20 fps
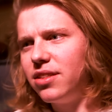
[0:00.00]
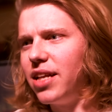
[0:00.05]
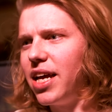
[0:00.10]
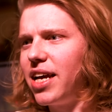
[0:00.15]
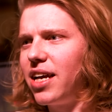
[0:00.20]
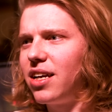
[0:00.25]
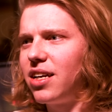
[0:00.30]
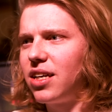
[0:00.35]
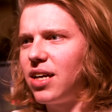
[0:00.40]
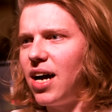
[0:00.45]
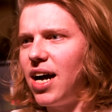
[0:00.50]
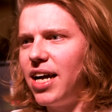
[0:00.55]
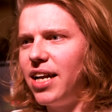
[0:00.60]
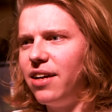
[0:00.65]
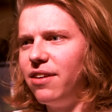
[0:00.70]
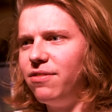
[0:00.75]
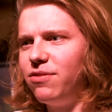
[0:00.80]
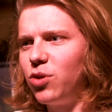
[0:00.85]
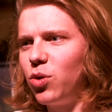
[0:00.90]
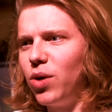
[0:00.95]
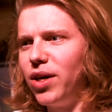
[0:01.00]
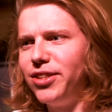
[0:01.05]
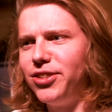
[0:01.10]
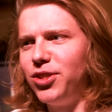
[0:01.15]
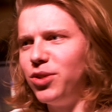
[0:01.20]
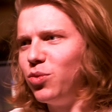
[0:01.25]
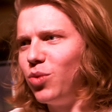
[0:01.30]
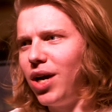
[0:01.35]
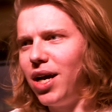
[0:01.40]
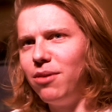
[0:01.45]
they kind of
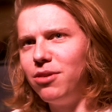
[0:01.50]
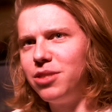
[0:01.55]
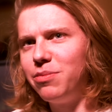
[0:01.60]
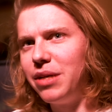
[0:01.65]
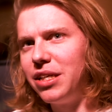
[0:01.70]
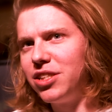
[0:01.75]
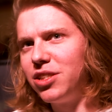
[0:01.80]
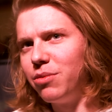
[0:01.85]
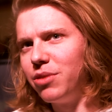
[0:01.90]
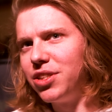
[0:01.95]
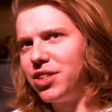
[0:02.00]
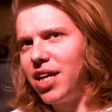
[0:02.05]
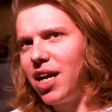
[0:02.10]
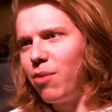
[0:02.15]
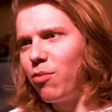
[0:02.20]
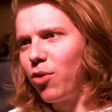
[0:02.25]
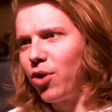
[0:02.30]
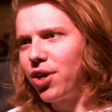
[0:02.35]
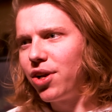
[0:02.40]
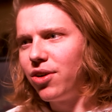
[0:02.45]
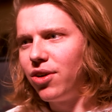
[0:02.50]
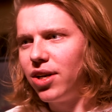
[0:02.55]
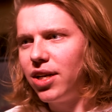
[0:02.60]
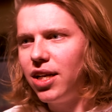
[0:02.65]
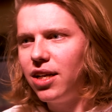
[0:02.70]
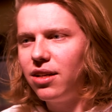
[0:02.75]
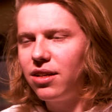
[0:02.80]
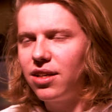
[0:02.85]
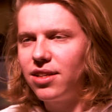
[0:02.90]
questioned why I was spending so much time working on it.